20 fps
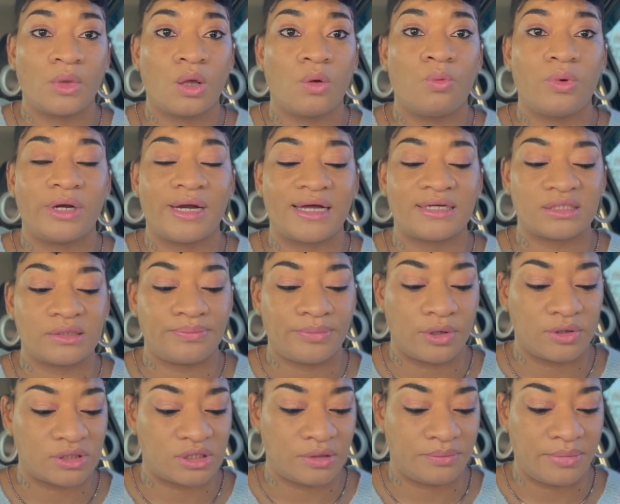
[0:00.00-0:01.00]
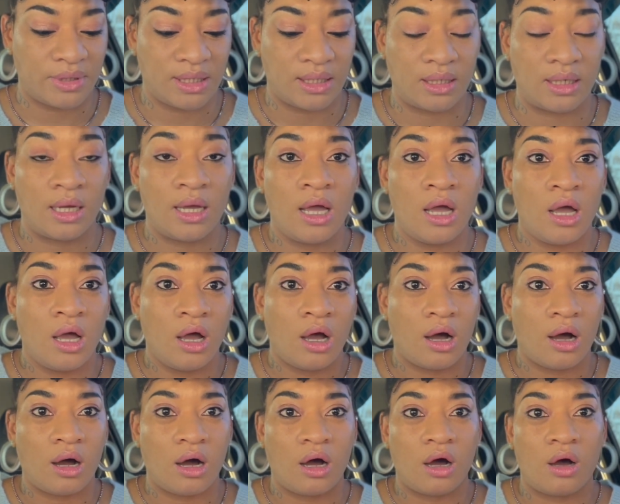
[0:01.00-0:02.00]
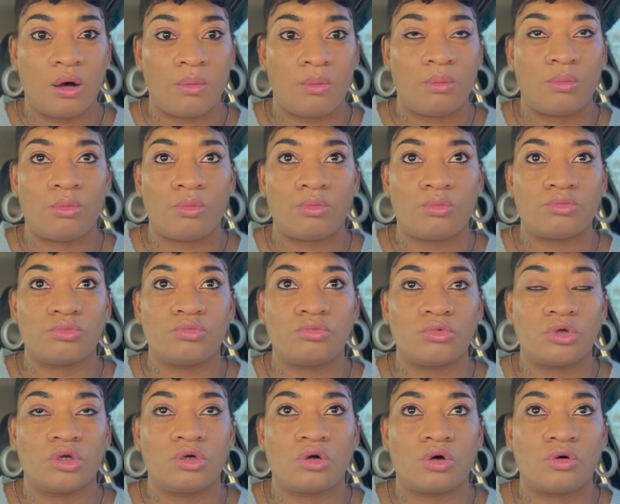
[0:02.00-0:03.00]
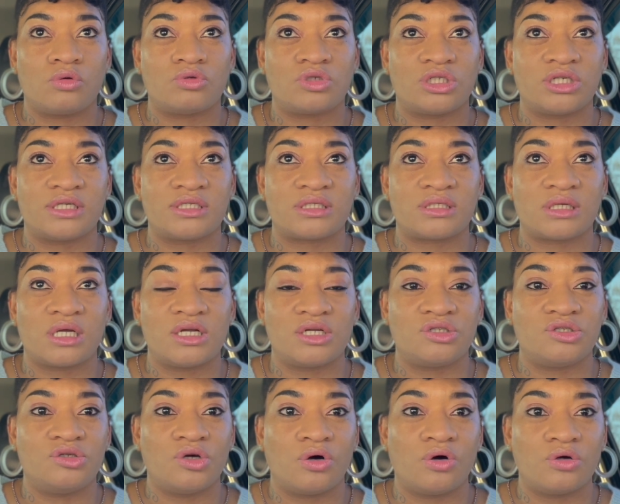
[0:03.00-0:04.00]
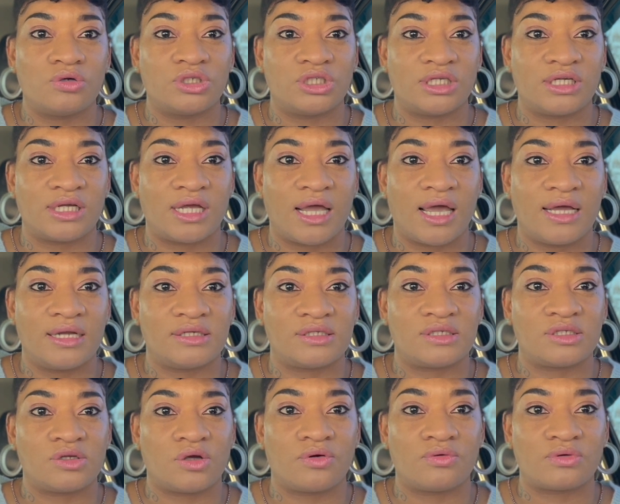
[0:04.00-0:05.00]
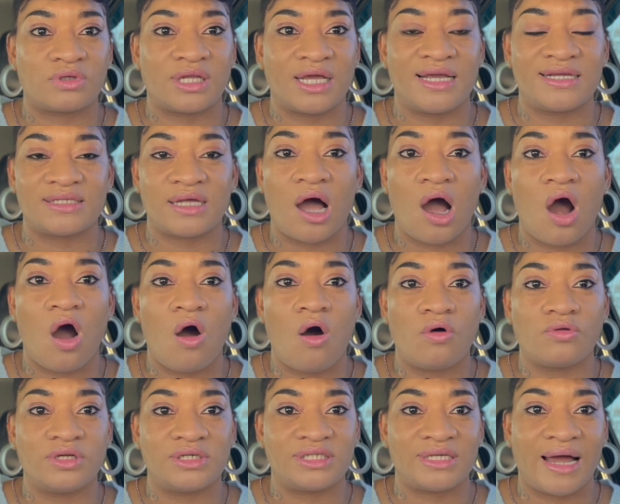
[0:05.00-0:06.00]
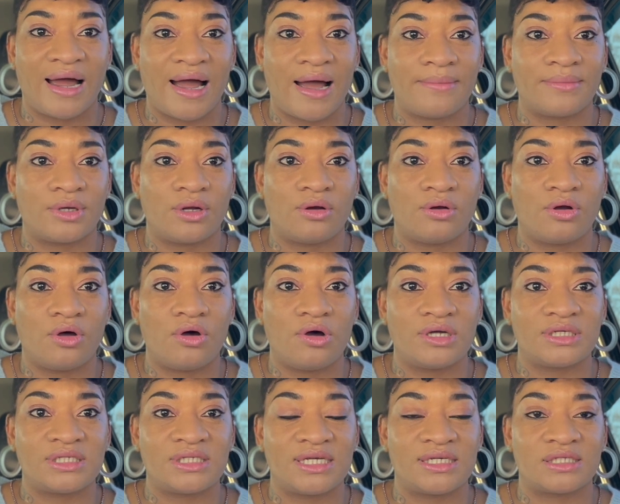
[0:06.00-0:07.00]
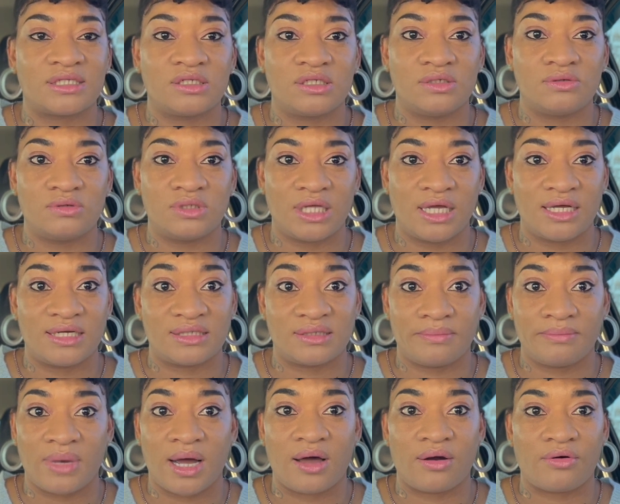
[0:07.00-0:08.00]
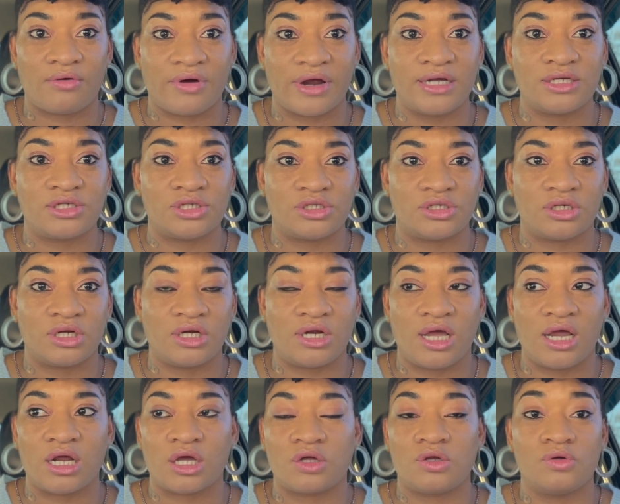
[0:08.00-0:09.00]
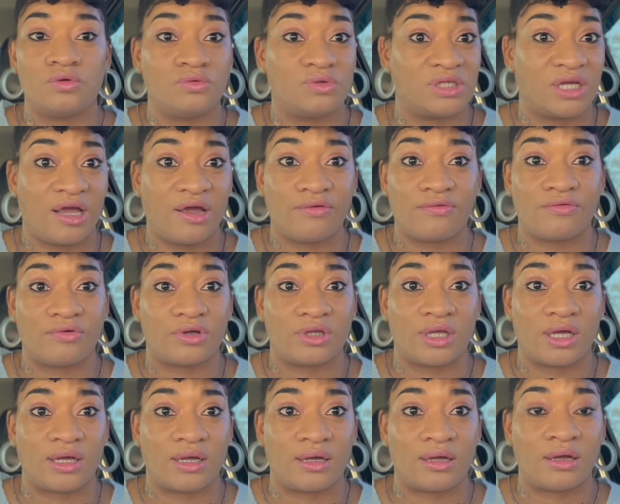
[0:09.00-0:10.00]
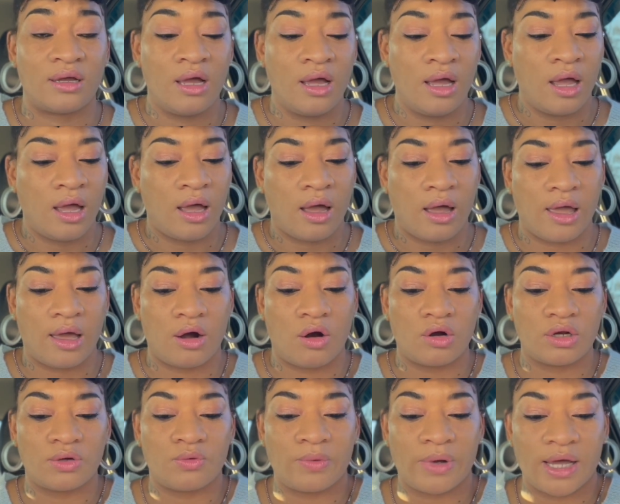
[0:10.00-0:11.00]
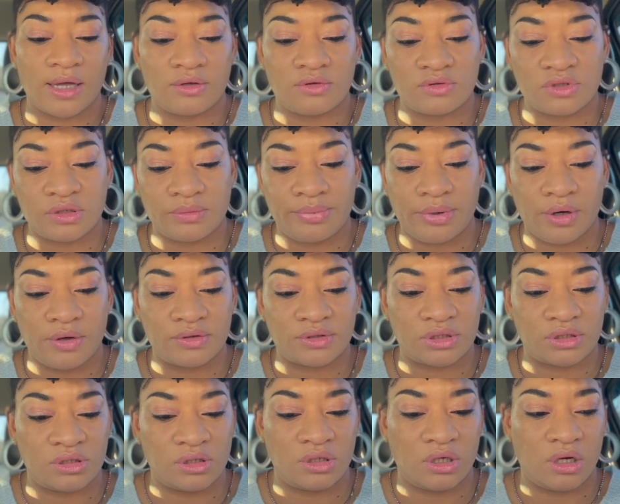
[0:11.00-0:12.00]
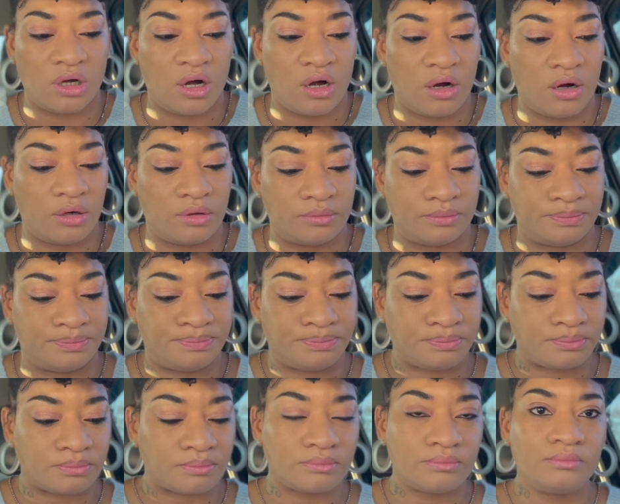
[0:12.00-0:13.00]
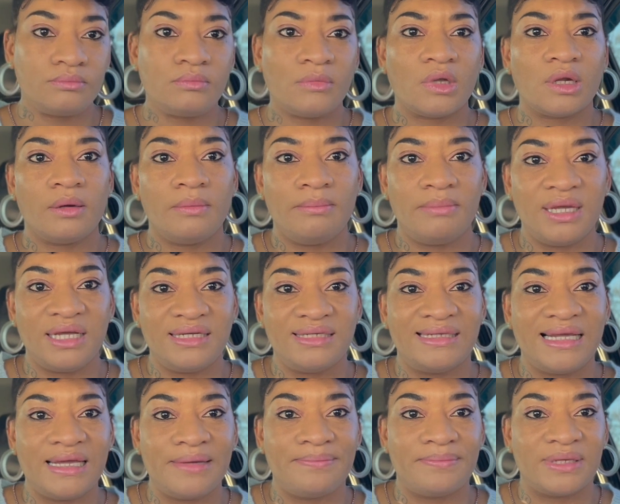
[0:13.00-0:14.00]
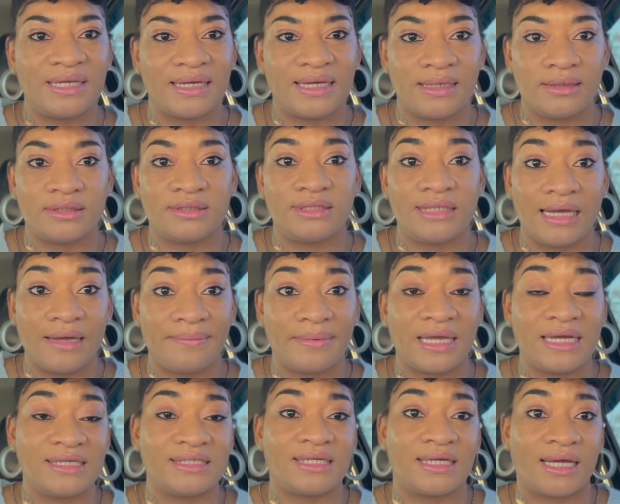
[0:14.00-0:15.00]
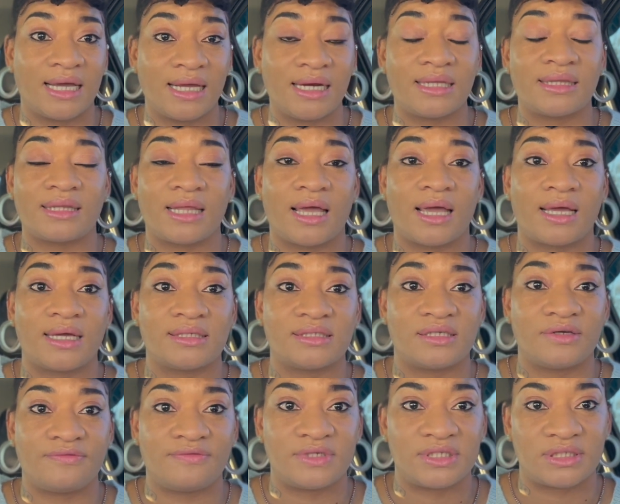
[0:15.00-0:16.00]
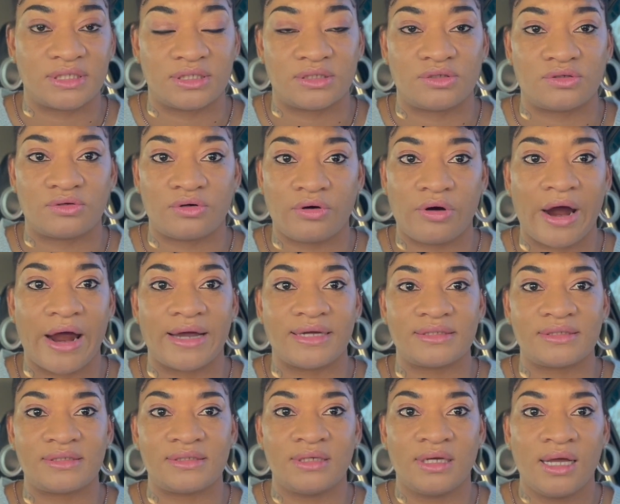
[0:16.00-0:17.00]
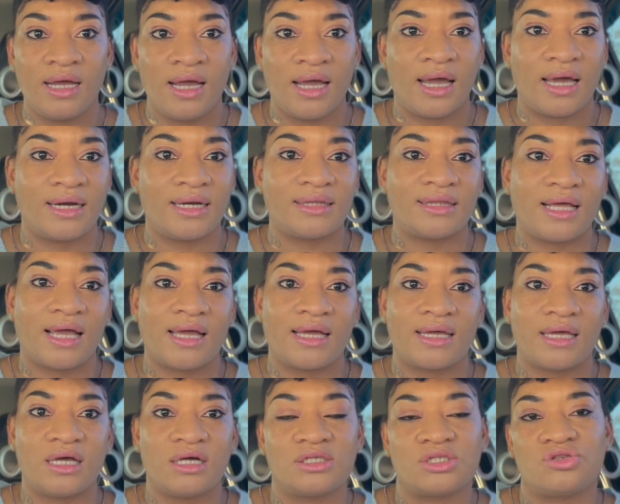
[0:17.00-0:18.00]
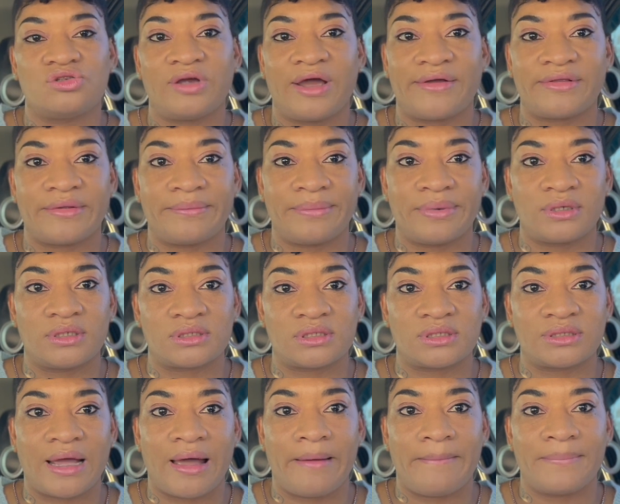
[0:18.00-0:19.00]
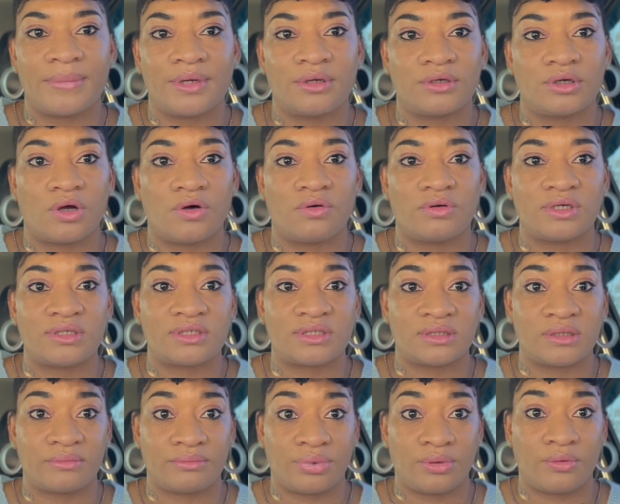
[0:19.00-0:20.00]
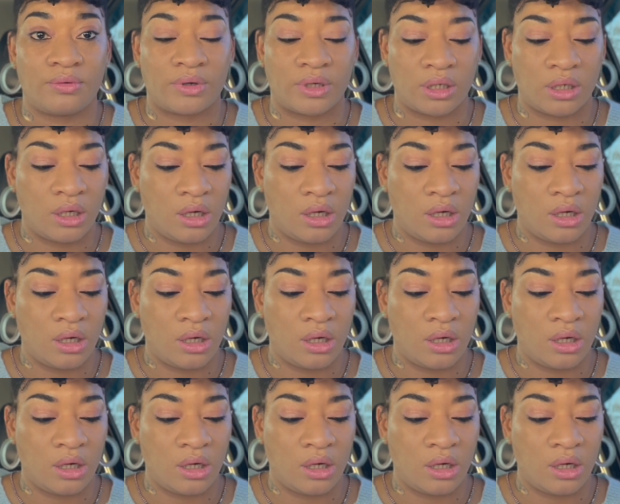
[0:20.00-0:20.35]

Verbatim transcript: We're not supposed to be, um, you know, just indulging in certain things all the time. The Lord says to do things in moderation, and that includes everything. And the only way you're supposed to um, be deeply deep into anything is if it's into Christ. Anything else, you have to put a stop button on at some point.